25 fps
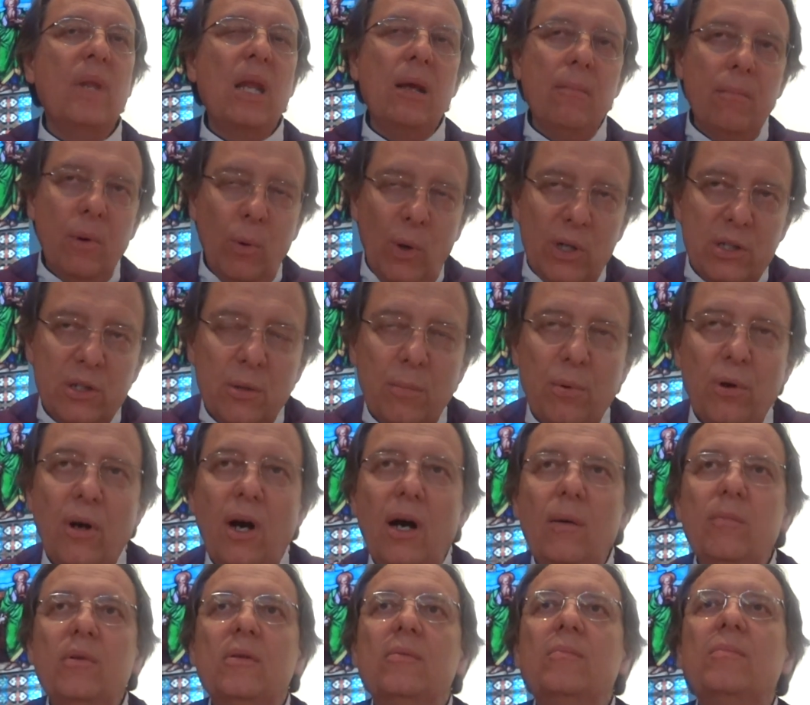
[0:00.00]
But what's the
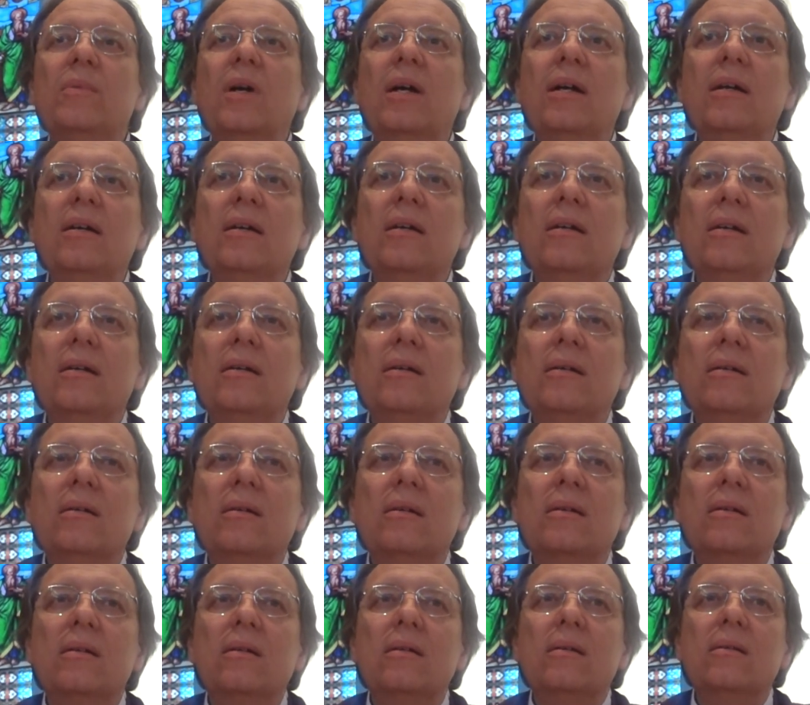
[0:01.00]
problem?
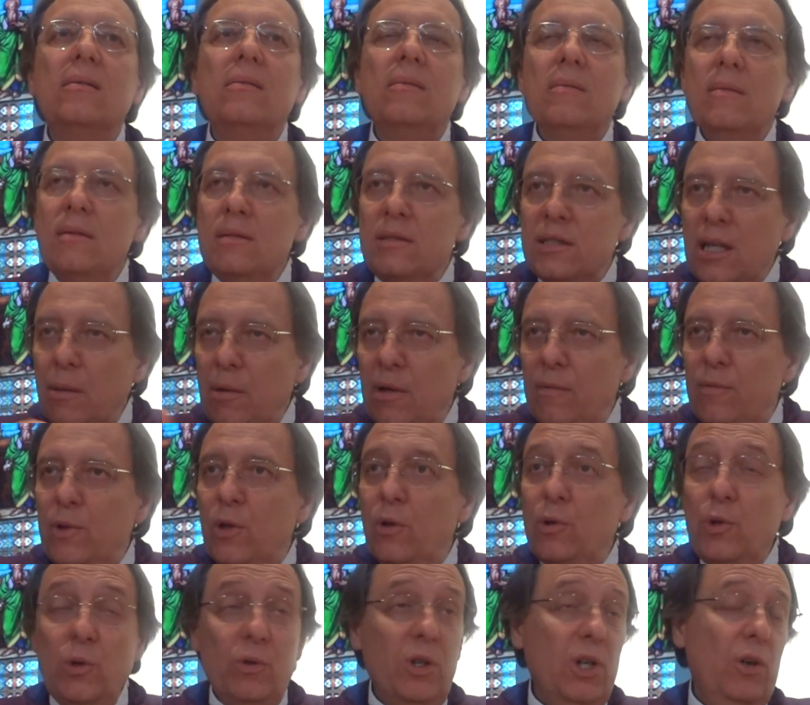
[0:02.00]
Some of you
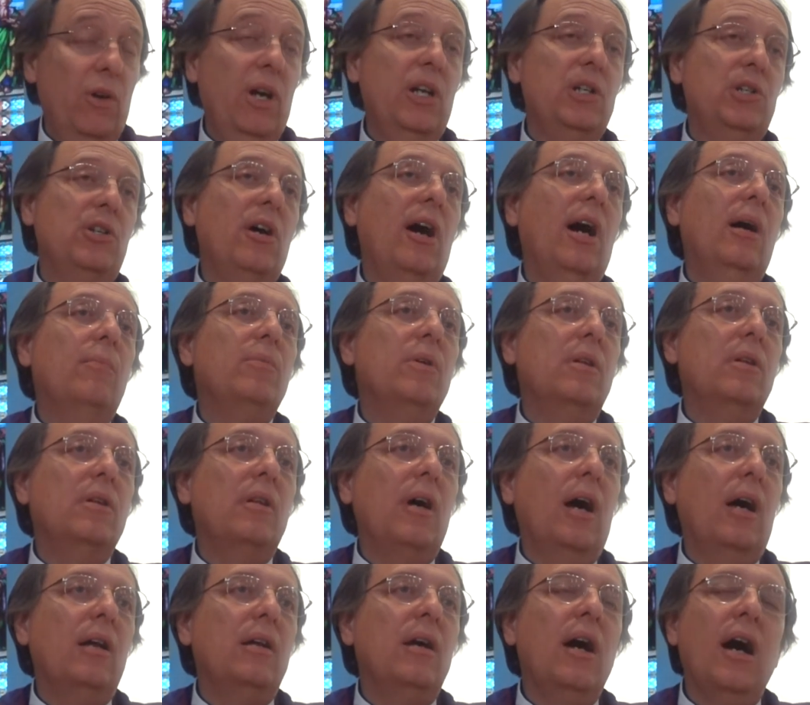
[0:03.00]
are doing a great job with
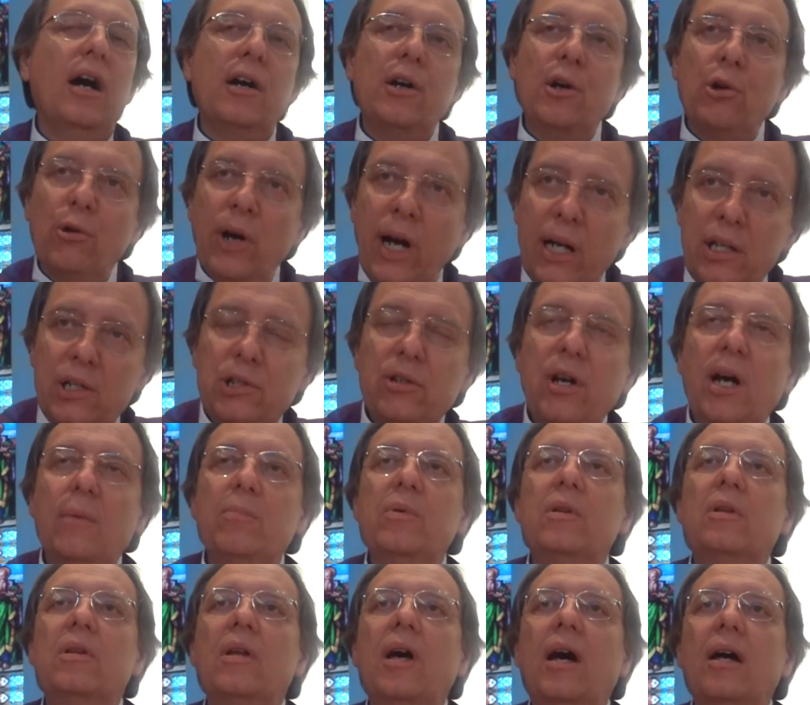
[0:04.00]
that, a great job
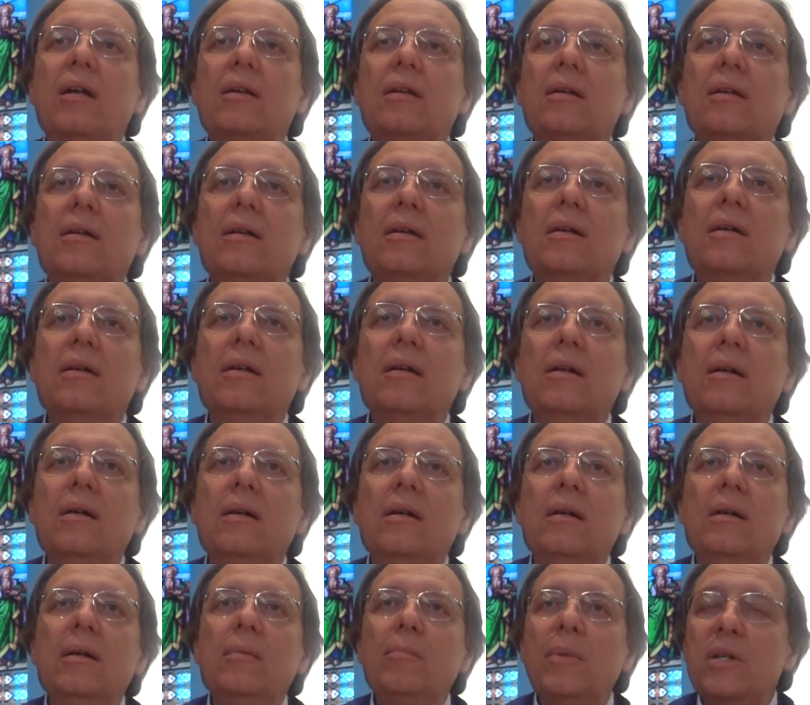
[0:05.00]
with that.
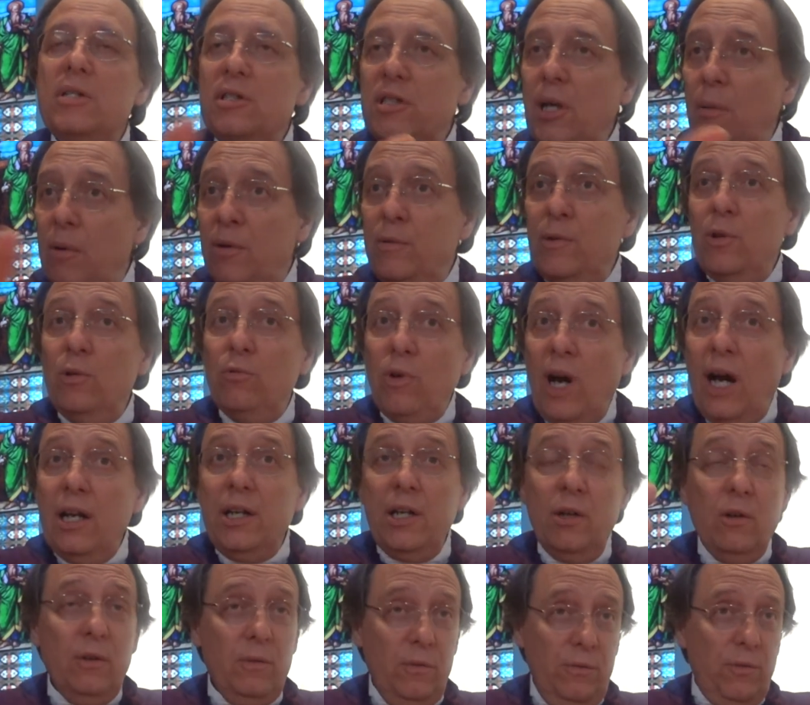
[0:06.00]
But some of you right
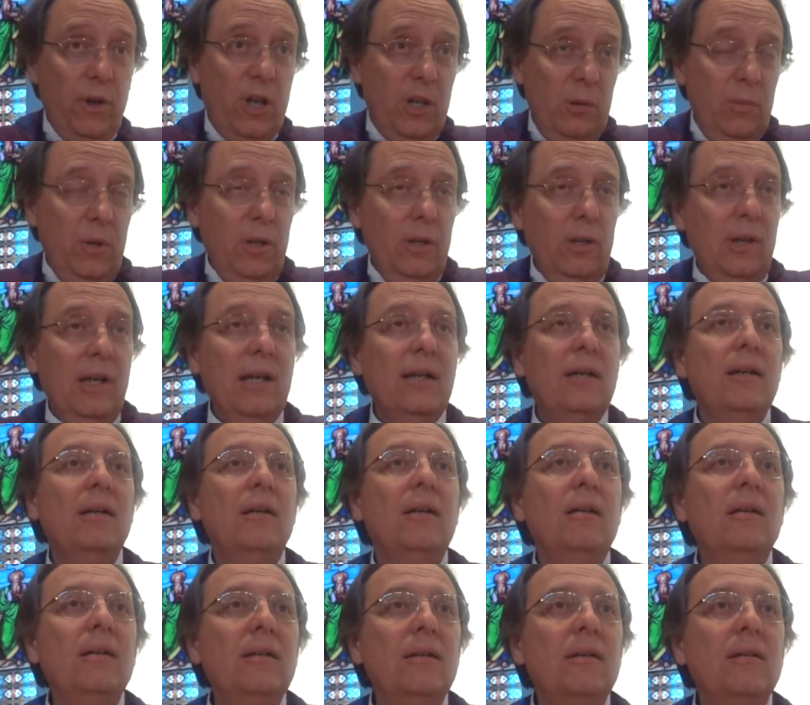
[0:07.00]
here in front of me,
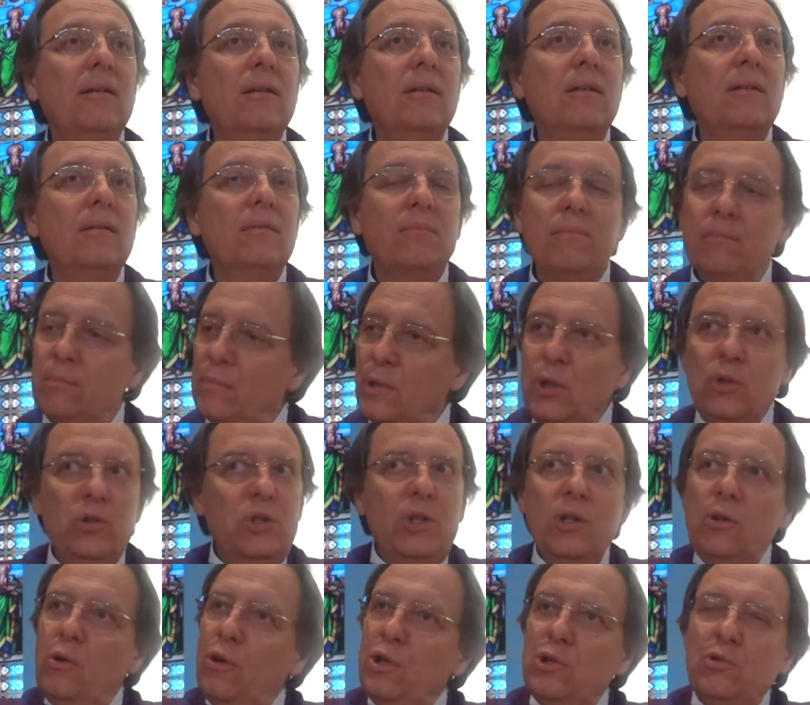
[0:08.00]
you
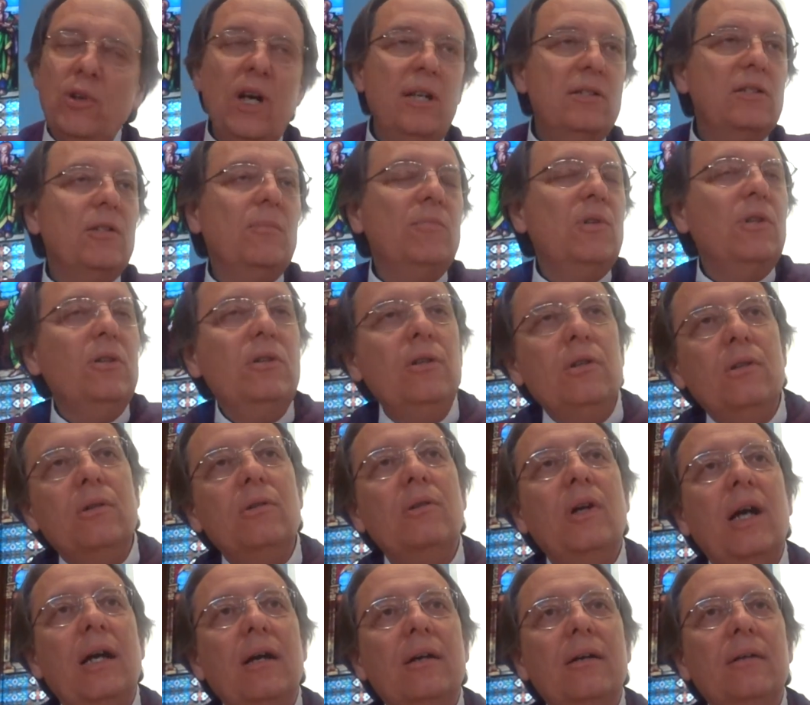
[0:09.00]
still don't trust him, do
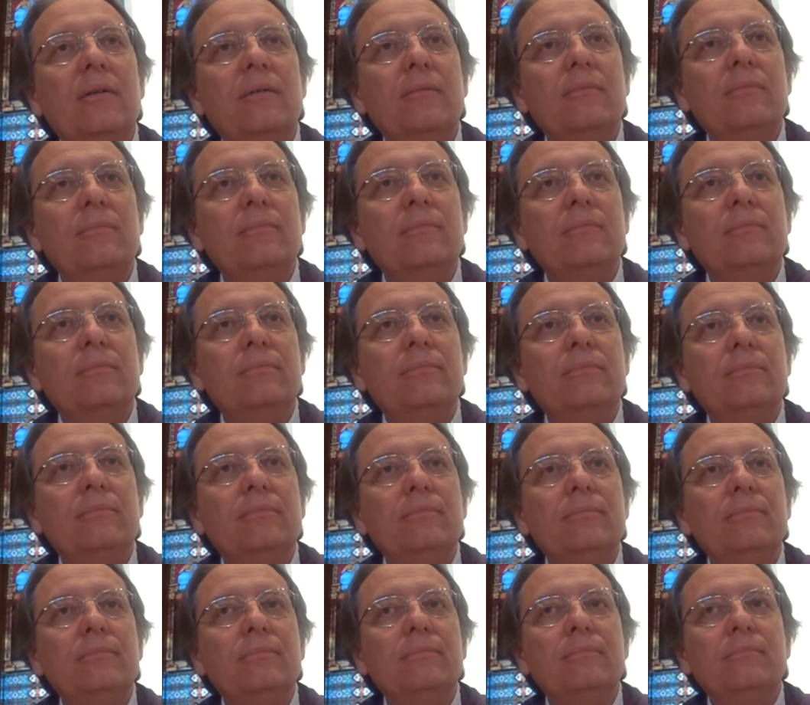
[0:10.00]
you?
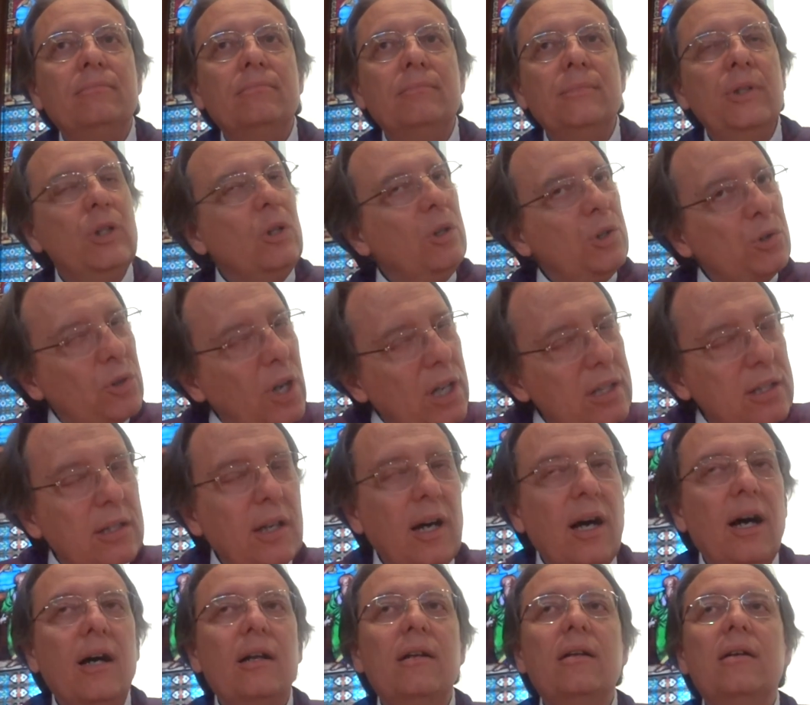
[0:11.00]
You don't trust
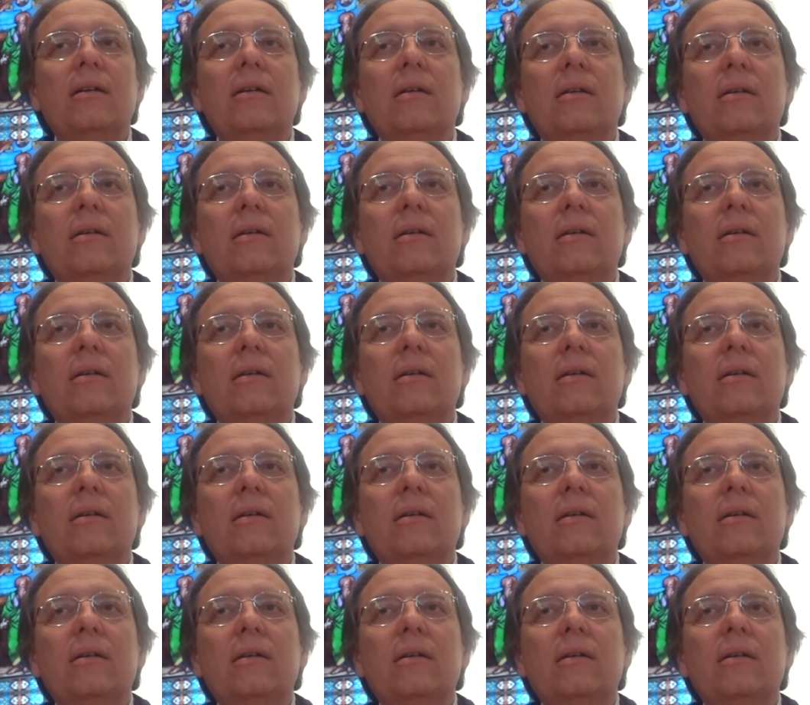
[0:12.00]
God.